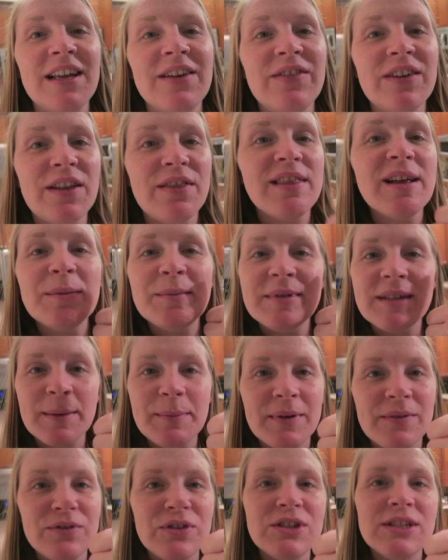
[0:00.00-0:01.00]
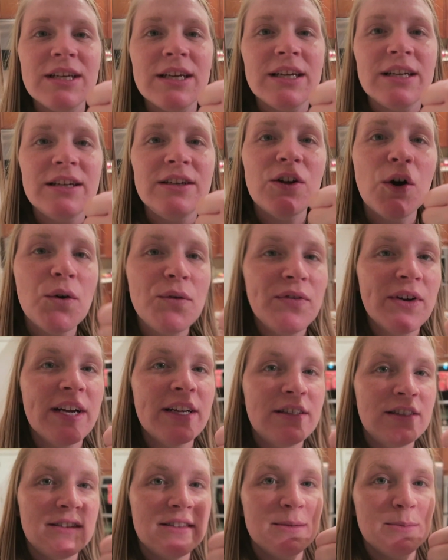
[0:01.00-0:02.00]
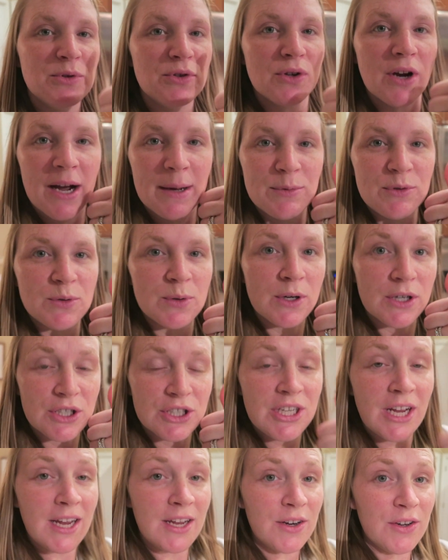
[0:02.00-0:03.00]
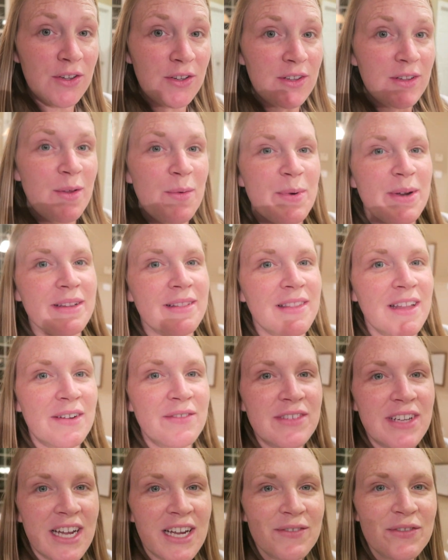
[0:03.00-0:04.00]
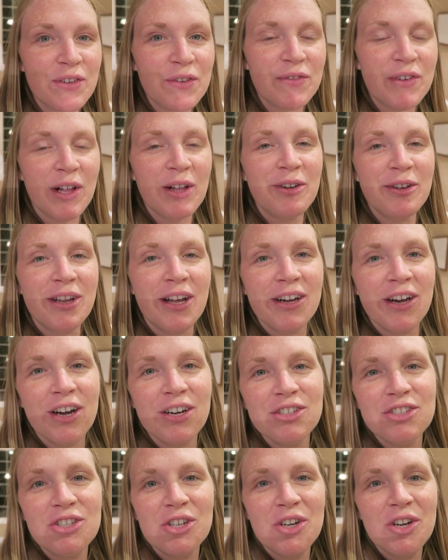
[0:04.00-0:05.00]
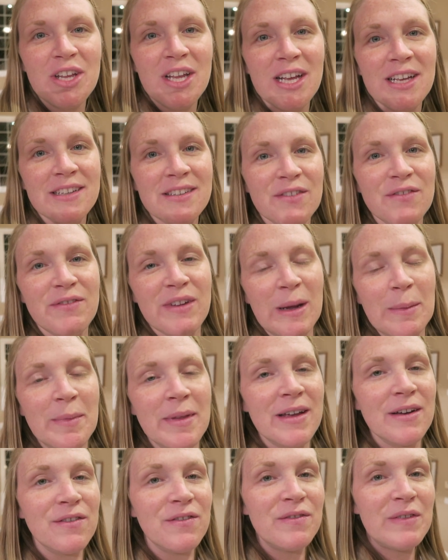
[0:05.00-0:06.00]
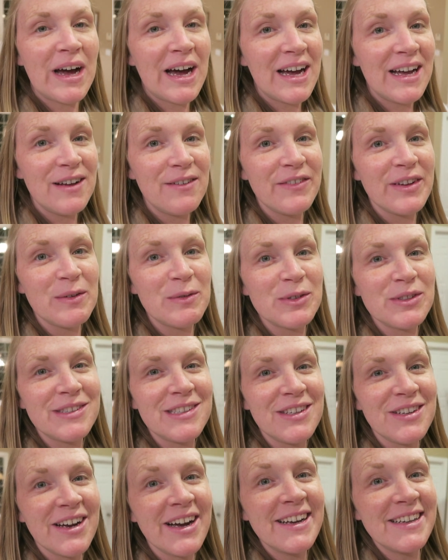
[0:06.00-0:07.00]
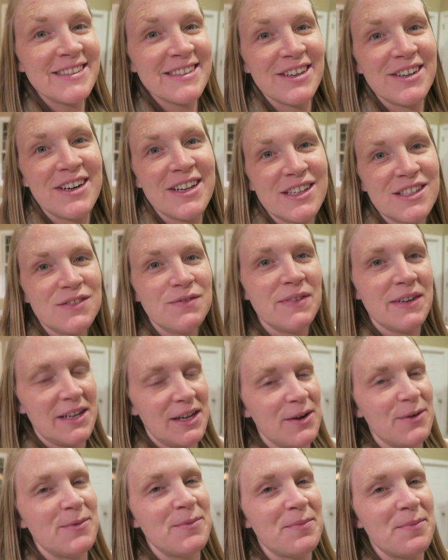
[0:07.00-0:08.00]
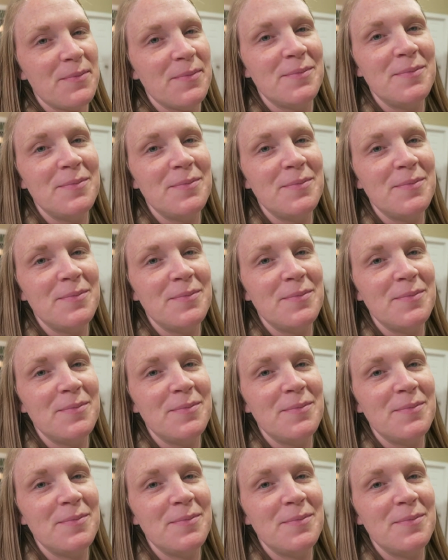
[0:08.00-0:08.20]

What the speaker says: Give it a thumbs up if you did. Don't forget to subscribe to our channel. We'd love to have you follow along our journey as a family of five, and we'll see you guys in our next video.